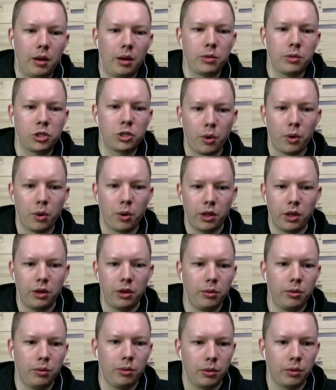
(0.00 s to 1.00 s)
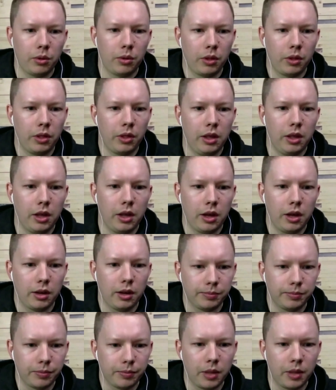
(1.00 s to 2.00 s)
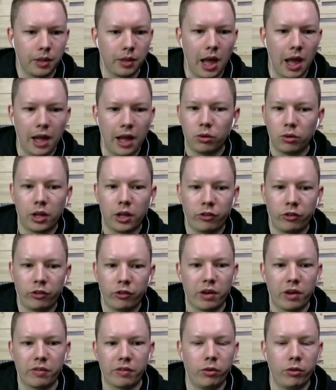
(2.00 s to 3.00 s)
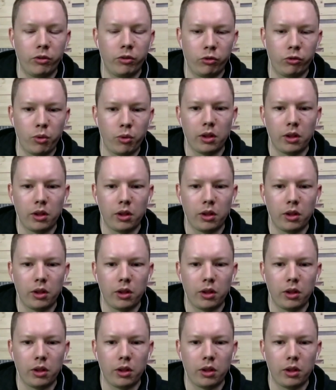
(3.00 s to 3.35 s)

showing you the um, the annualized revenue as well.